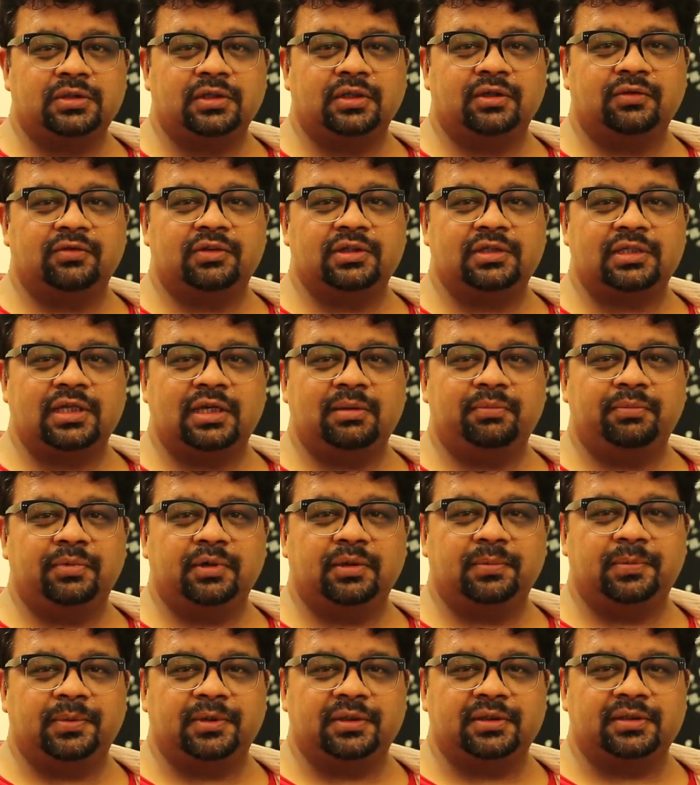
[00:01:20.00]
serve the same
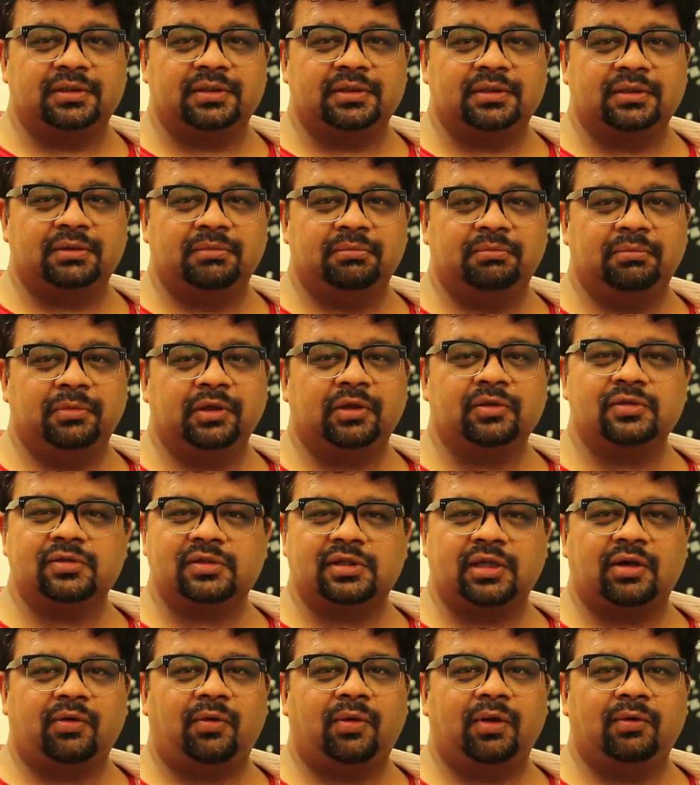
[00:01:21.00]
purpose because
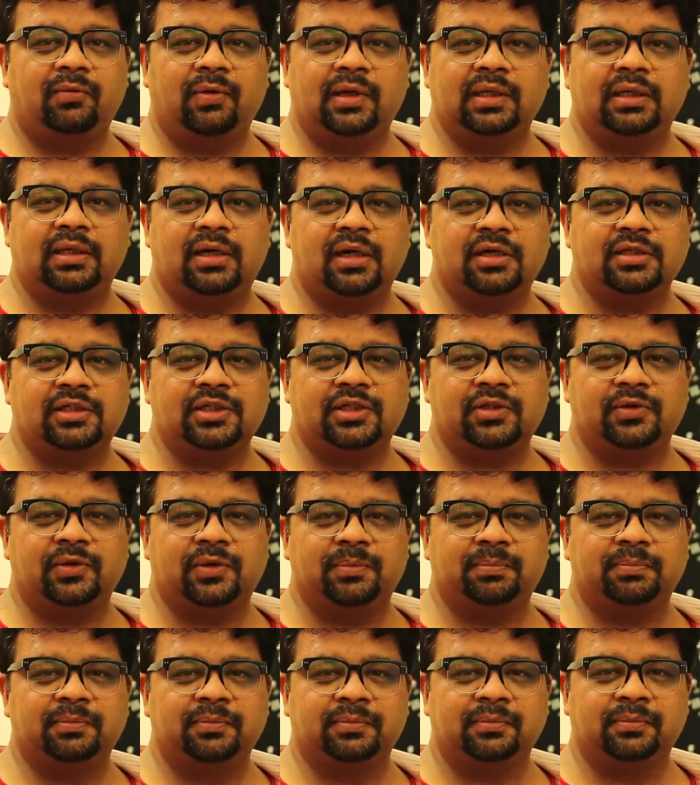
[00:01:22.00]
they're all one
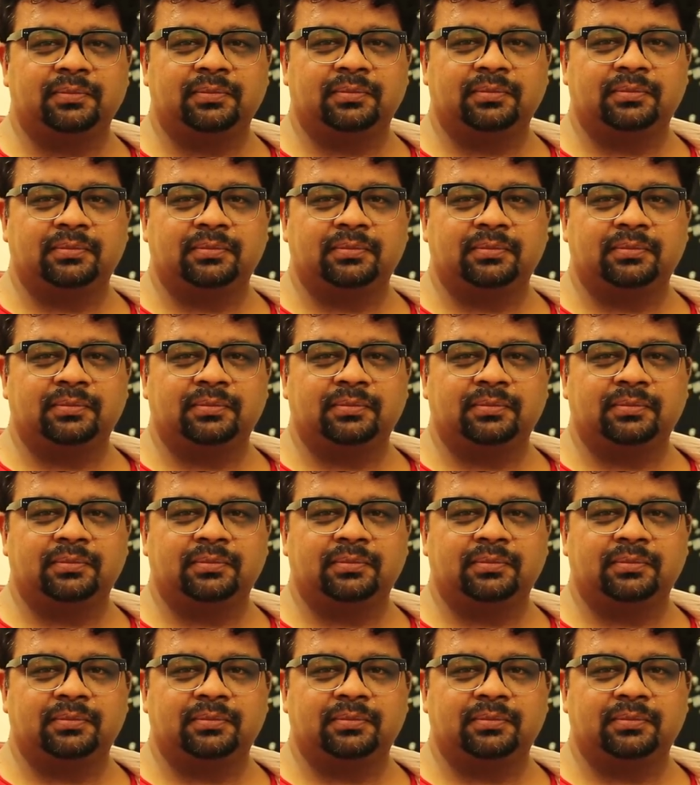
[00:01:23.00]
continuum.